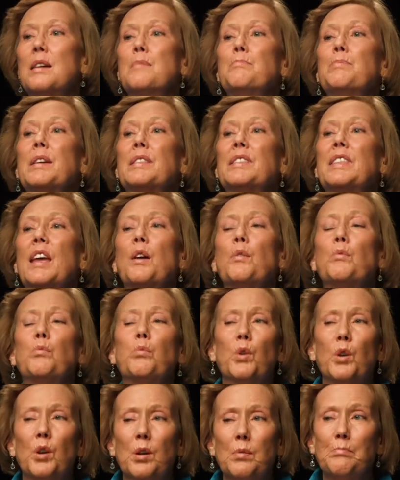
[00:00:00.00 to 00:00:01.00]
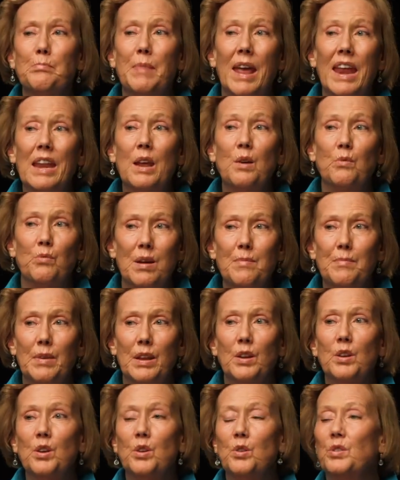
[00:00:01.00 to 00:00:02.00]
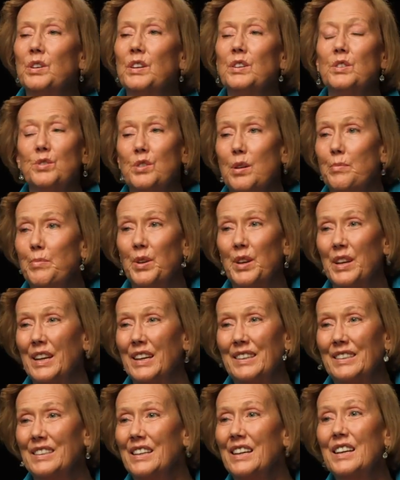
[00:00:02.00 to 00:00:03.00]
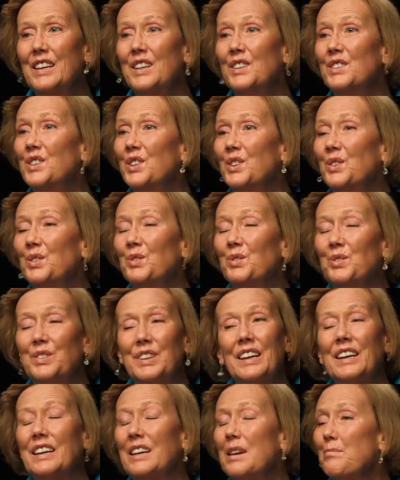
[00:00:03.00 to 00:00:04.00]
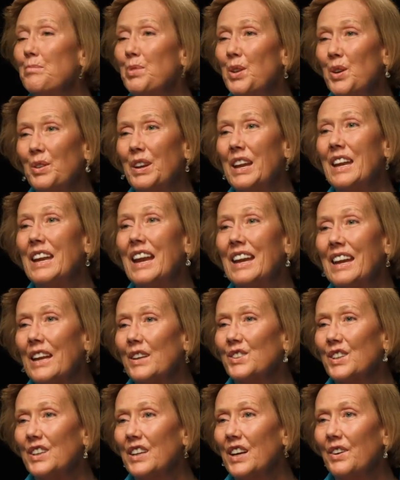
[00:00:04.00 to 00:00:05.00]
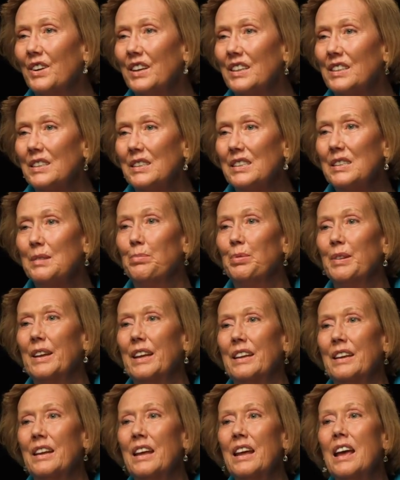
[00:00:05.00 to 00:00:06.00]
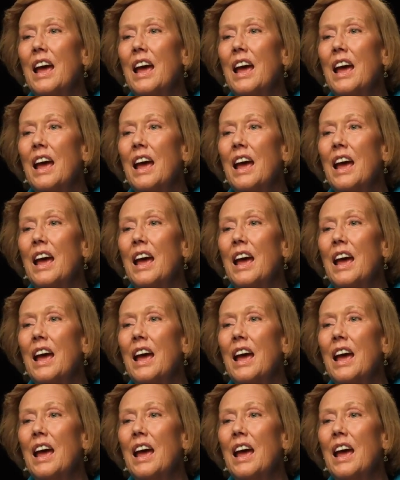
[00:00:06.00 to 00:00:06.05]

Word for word: But there were many women who contributed to the computing and engineering discipline.